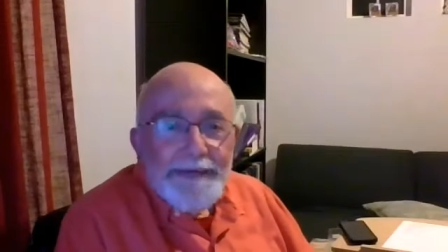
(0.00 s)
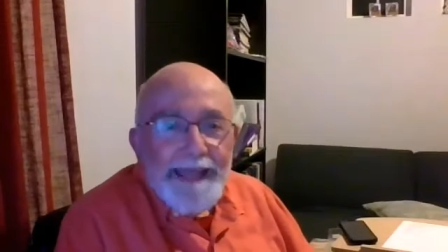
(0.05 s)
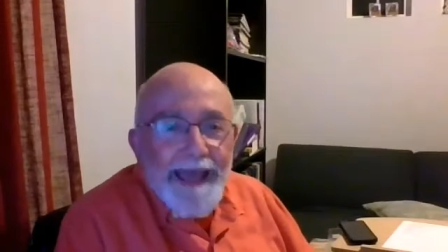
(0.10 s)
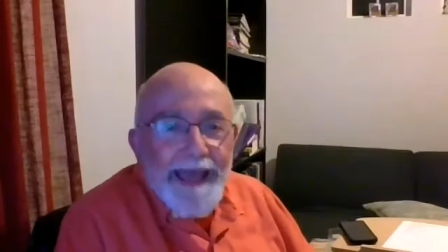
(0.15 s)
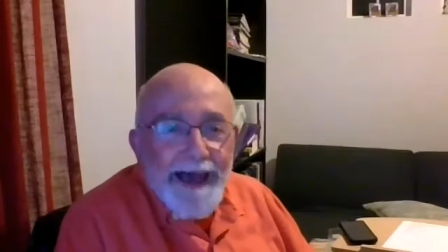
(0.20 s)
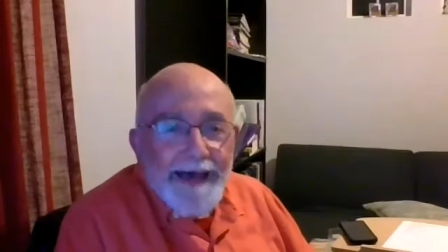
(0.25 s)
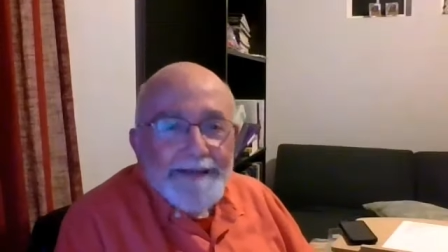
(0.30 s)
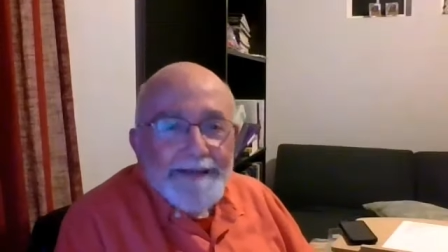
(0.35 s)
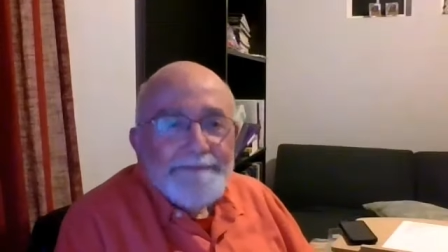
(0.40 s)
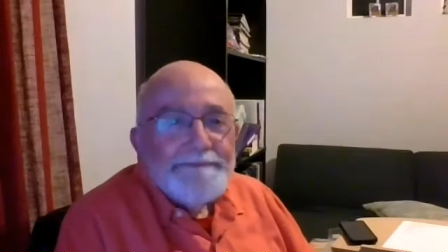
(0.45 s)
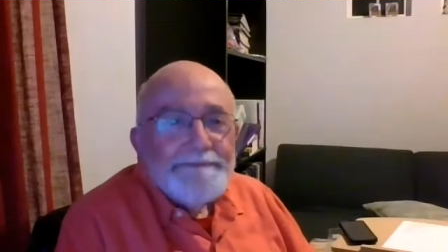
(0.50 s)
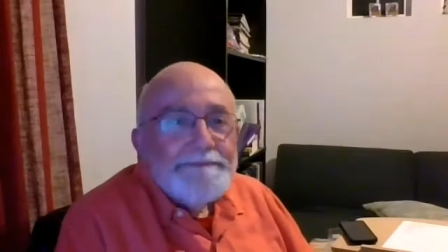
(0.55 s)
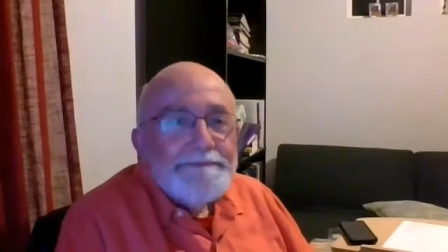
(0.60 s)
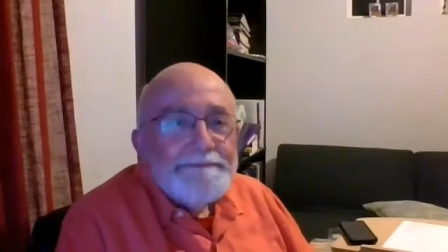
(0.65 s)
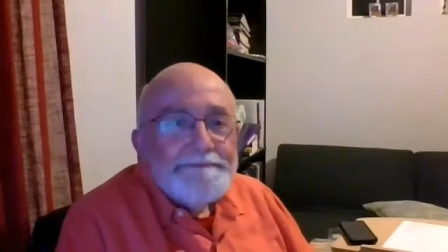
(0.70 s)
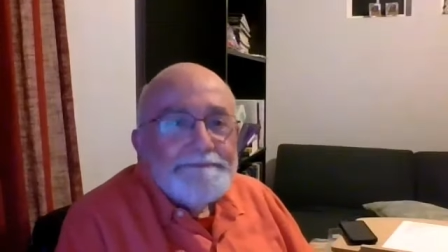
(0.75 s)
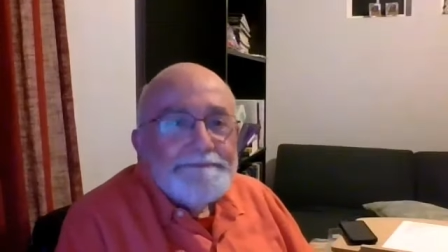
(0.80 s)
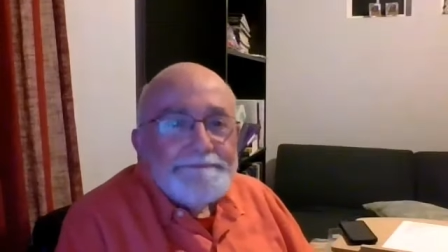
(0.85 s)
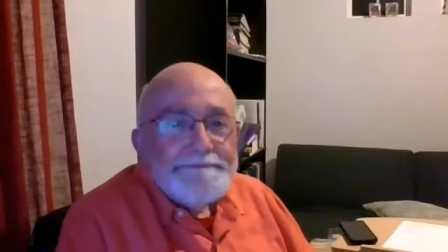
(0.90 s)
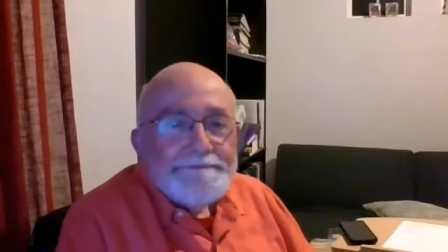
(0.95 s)
We had
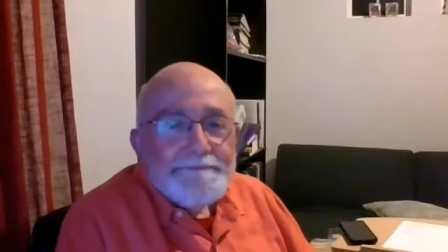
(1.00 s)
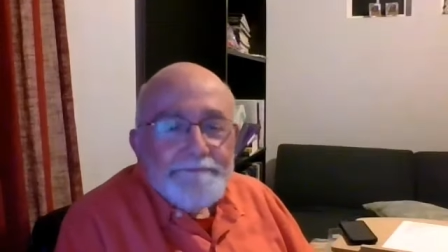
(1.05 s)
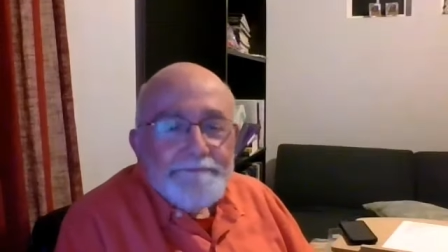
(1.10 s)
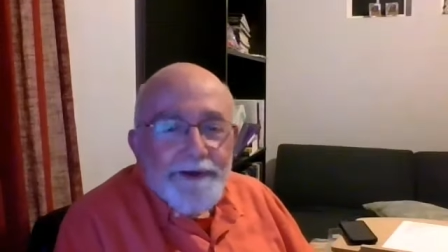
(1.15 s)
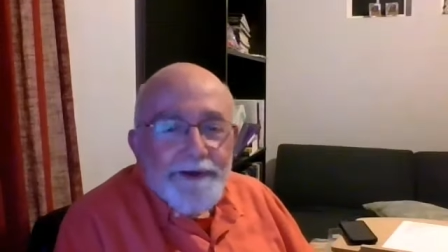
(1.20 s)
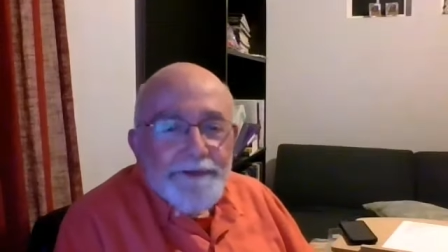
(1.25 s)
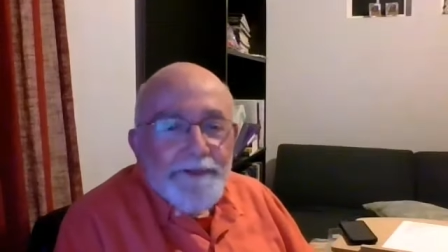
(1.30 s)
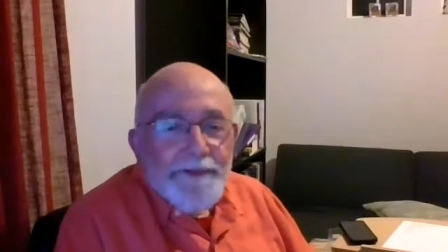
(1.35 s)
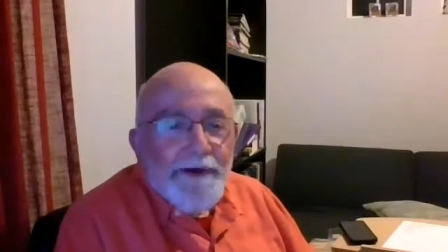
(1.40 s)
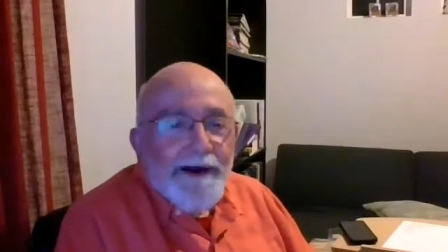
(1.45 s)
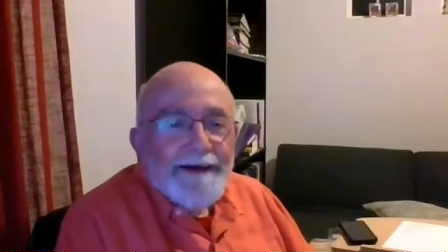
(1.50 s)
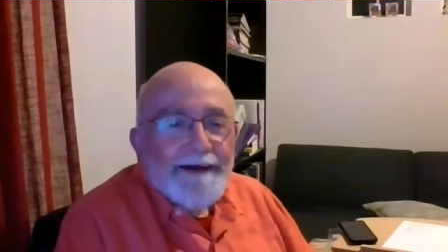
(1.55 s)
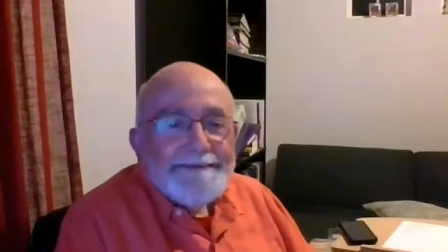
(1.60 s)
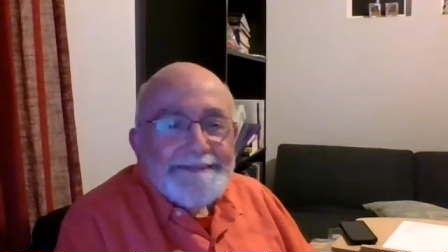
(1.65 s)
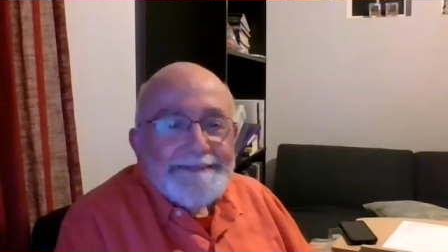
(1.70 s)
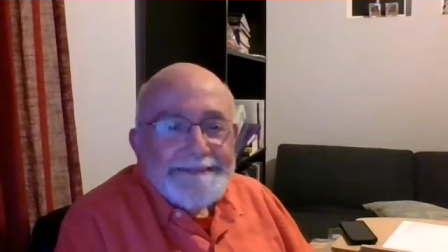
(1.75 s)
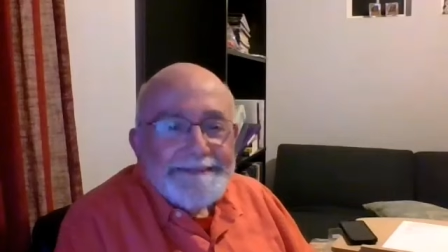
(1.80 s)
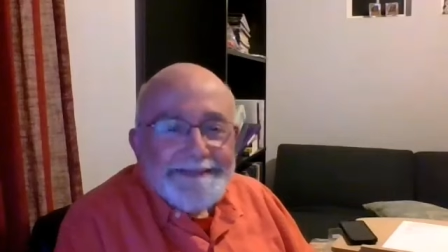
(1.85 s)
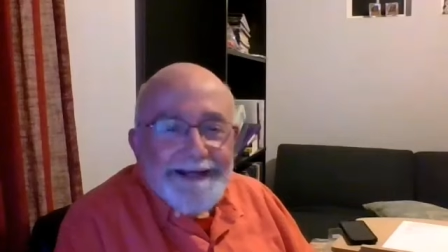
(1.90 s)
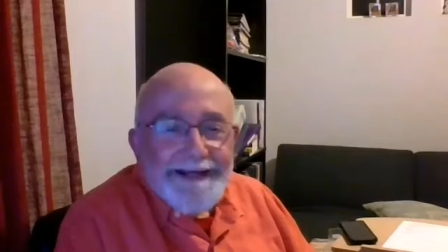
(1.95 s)
a
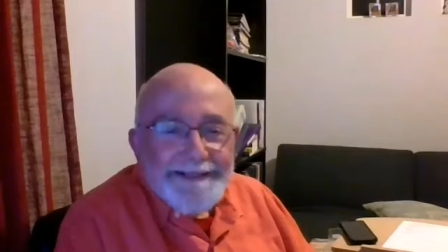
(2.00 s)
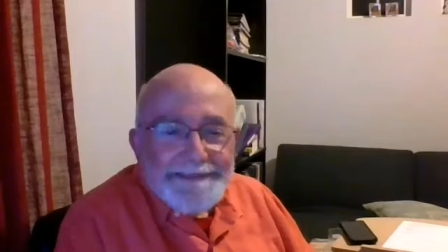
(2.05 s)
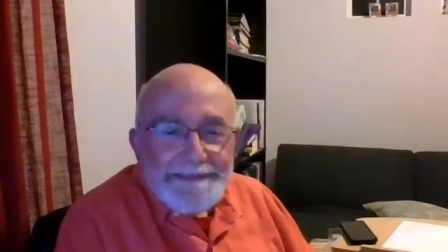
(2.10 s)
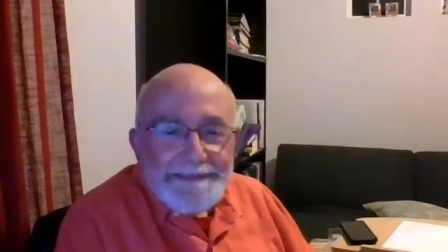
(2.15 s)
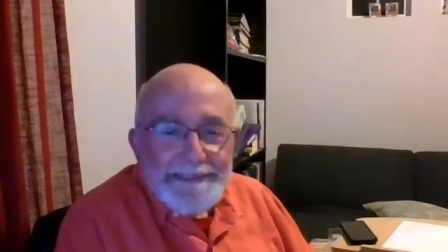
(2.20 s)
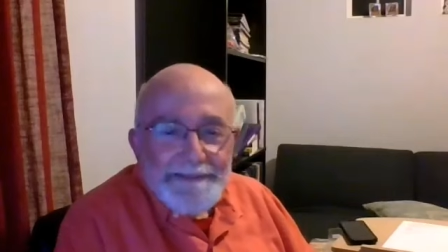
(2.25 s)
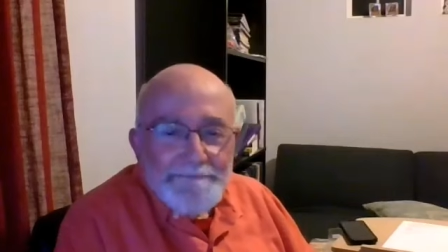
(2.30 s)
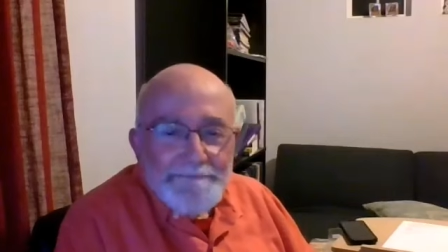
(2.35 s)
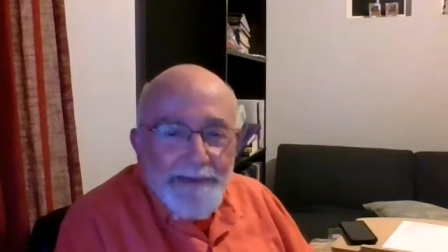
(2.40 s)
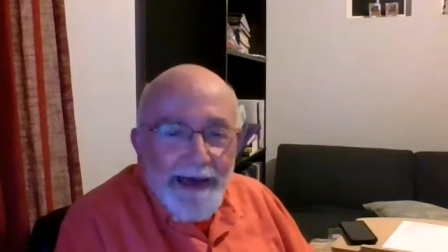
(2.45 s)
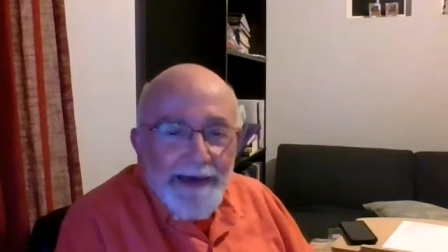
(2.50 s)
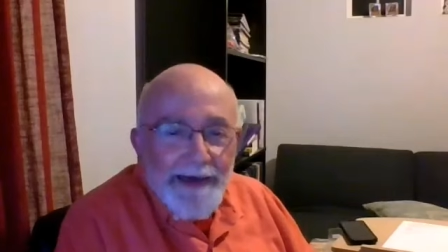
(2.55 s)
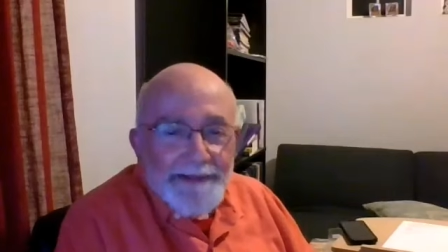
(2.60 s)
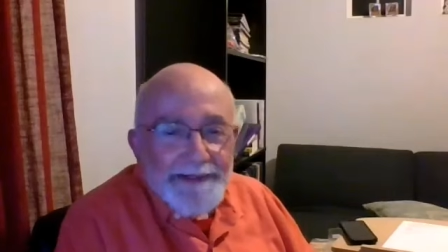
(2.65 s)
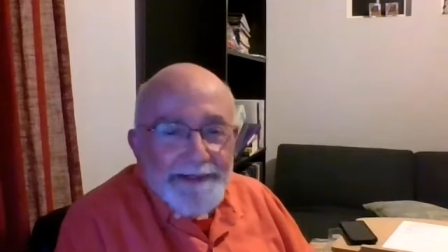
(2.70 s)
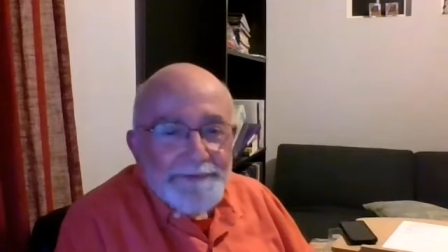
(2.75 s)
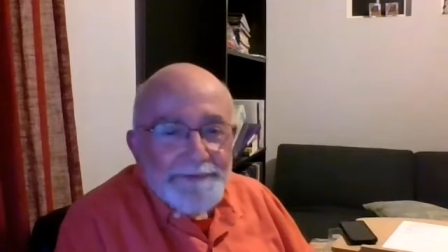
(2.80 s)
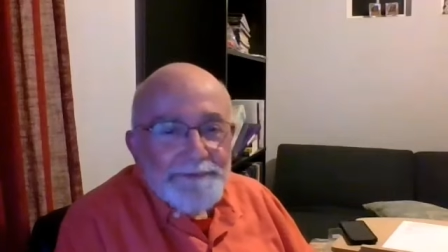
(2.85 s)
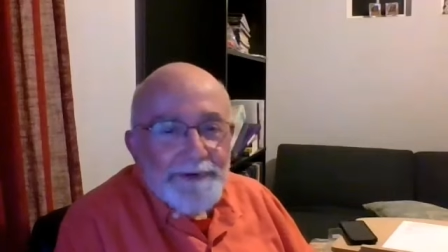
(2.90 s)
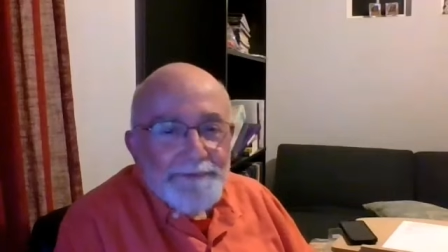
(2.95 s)
long discussion
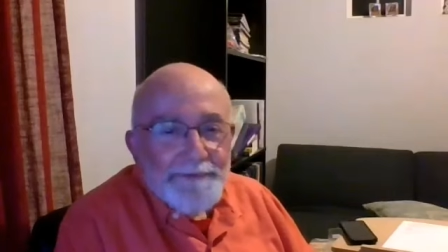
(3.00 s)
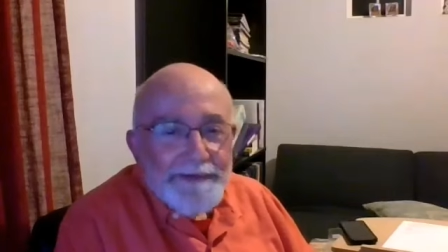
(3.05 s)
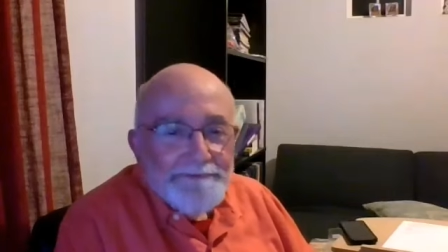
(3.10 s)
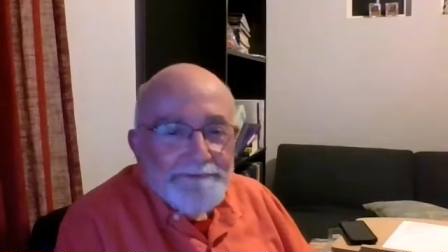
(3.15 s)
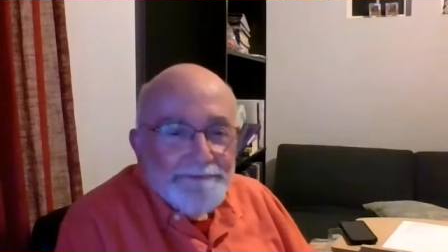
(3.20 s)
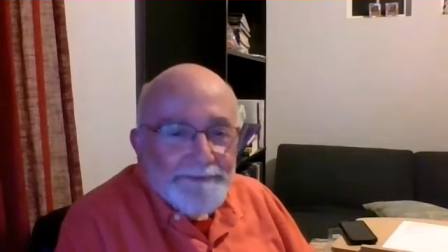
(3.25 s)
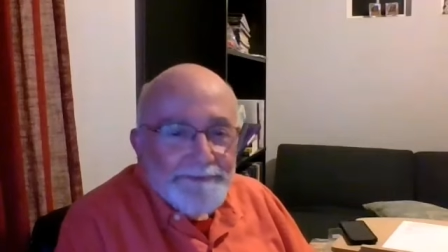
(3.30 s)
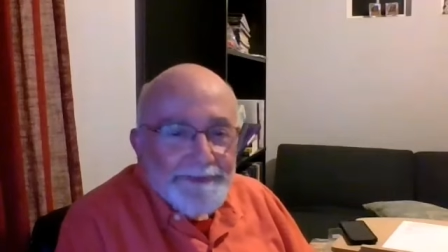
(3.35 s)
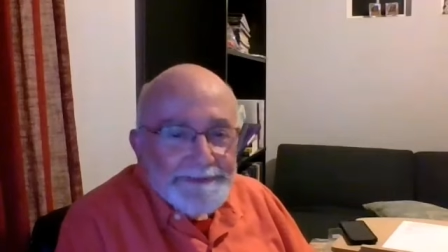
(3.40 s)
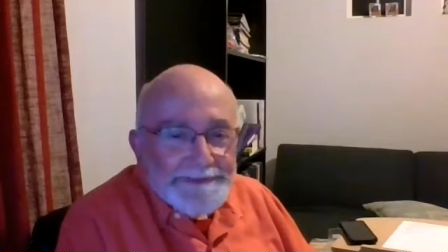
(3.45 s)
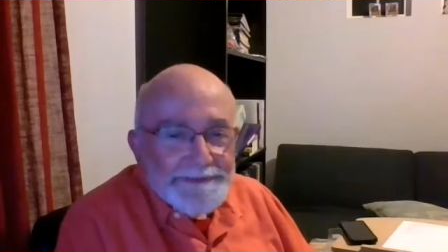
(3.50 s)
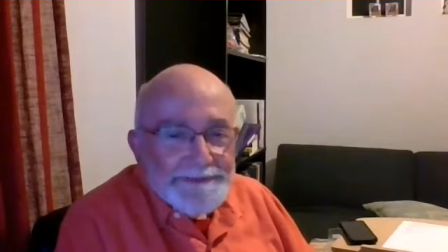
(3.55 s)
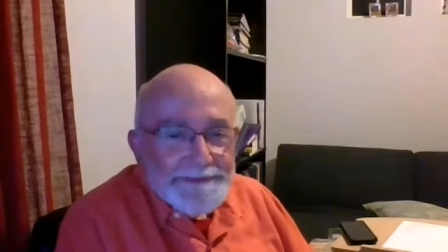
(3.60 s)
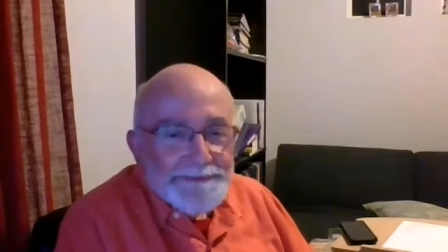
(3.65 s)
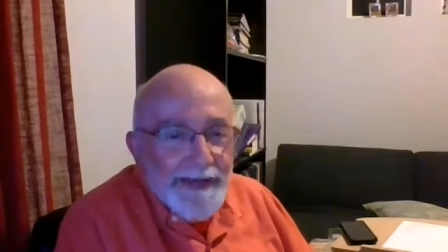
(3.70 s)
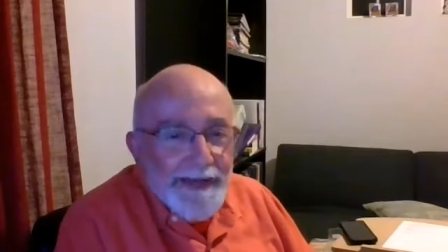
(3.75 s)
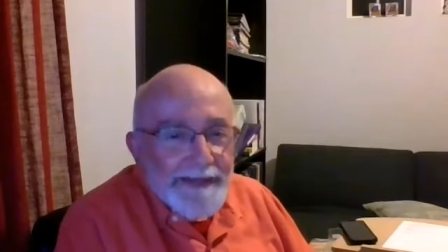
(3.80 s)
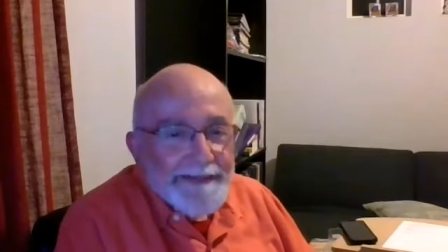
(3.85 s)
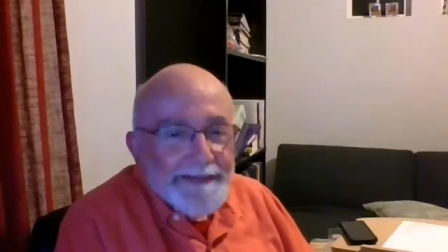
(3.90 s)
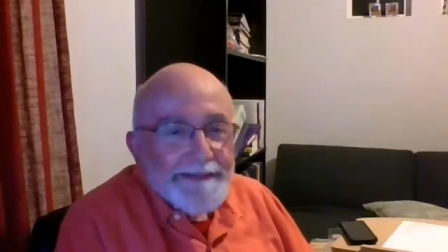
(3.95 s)
about it when we
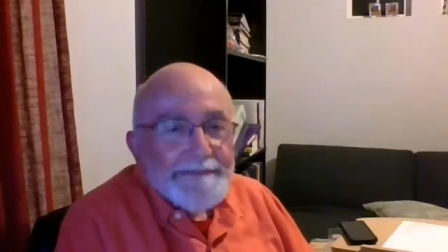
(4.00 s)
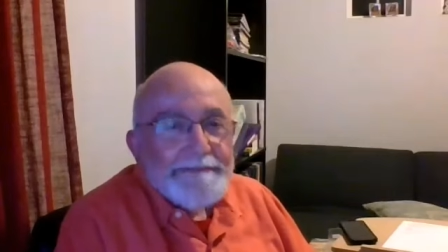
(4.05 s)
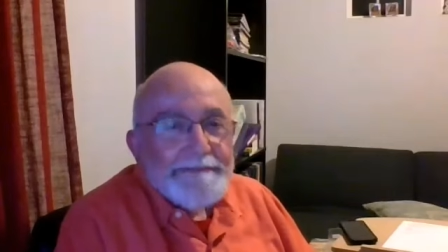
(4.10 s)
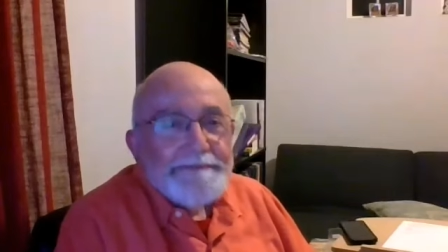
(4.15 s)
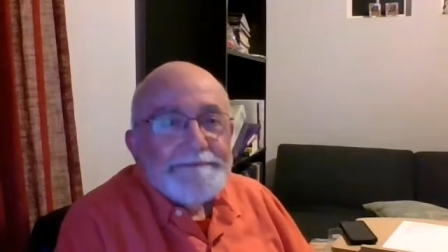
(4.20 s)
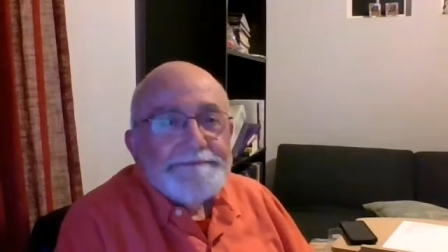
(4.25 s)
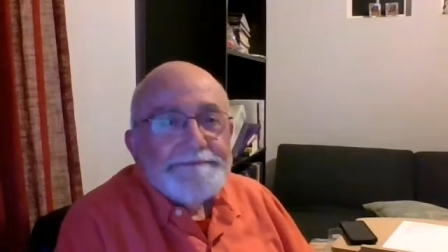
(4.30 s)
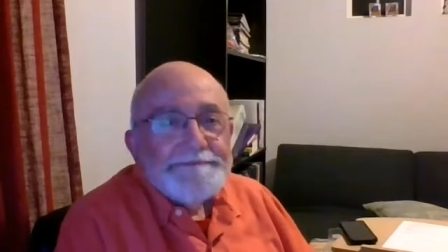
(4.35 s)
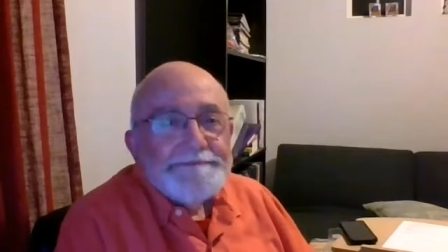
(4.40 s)
first read it,